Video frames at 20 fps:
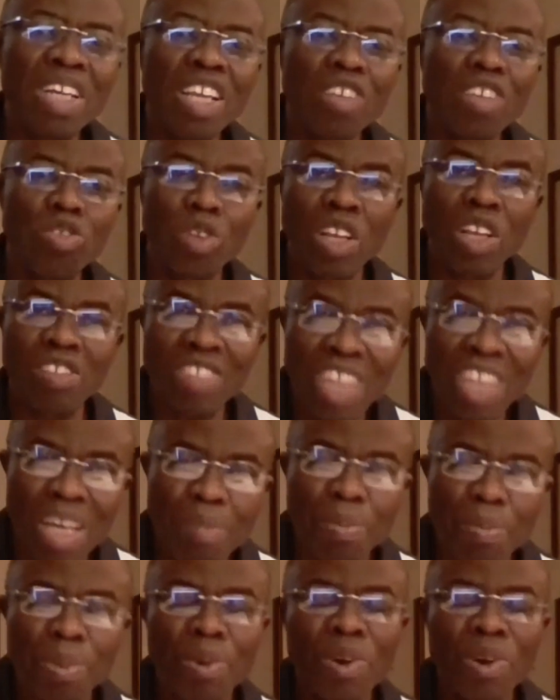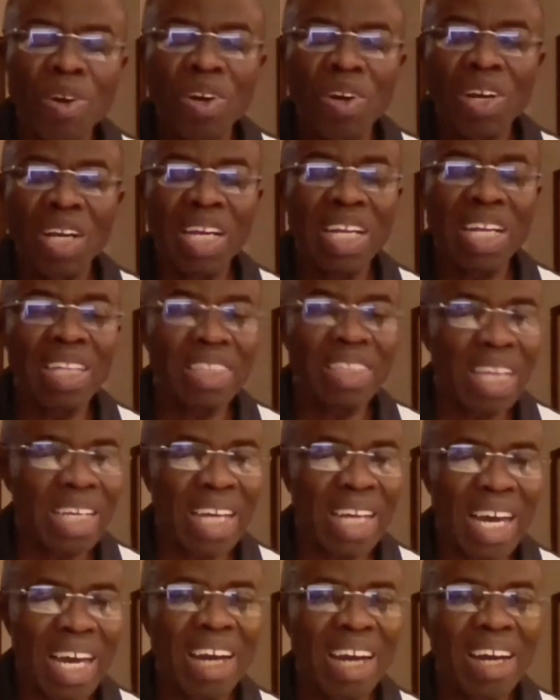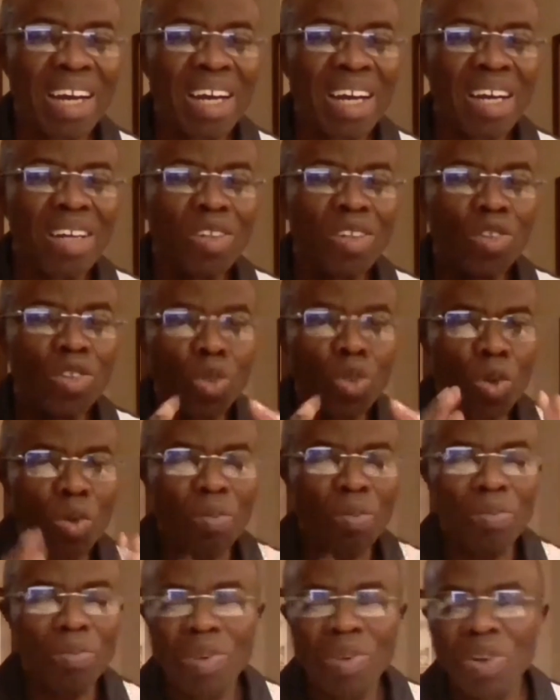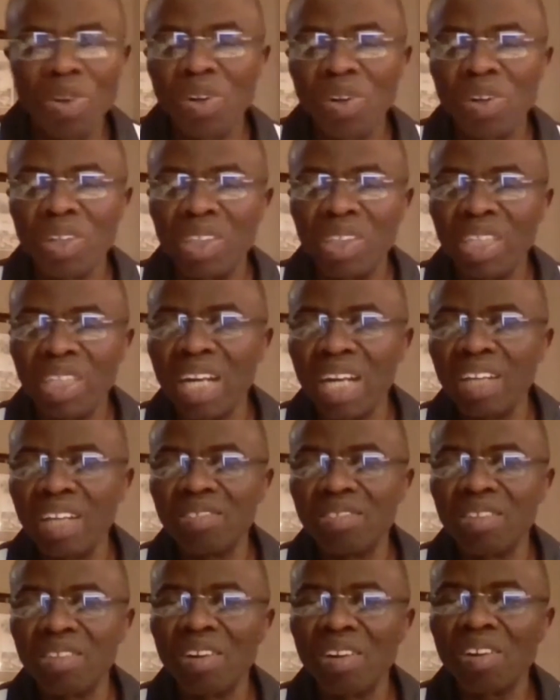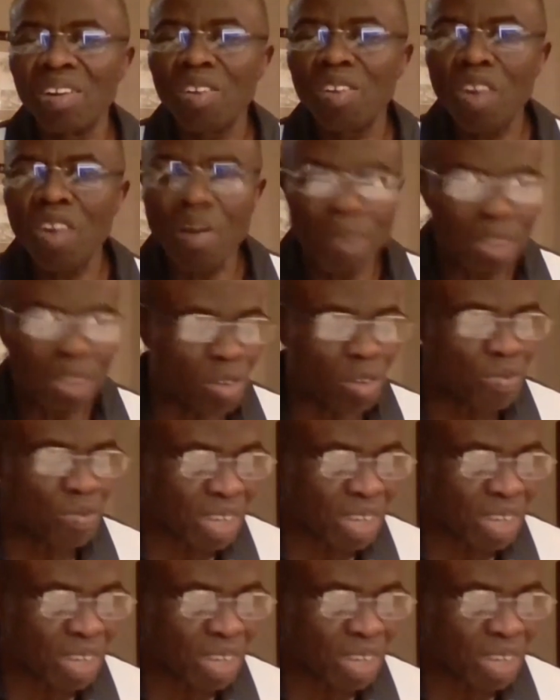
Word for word: is to escape eternal doom that is coming to